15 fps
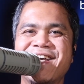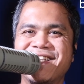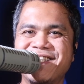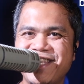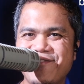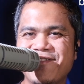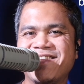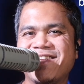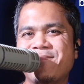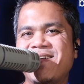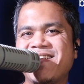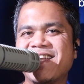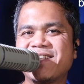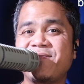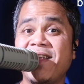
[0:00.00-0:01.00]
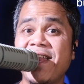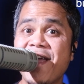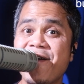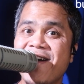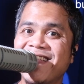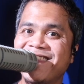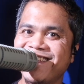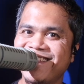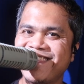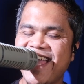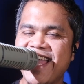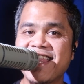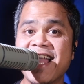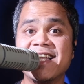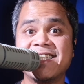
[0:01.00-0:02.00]
See you until my next video. Until
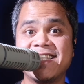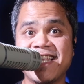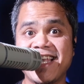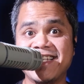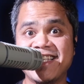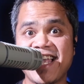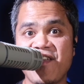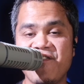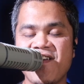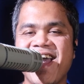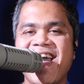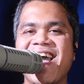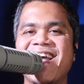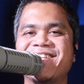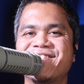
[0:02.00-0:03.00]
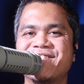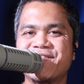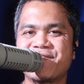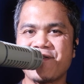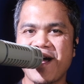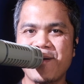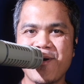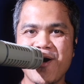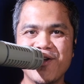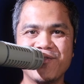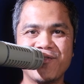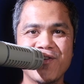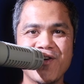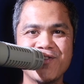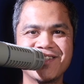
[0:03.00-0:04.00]
then, stay safe and Scrum on,
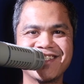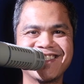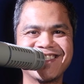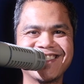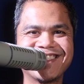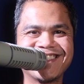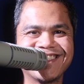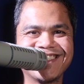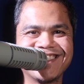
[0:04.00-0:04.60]
folks.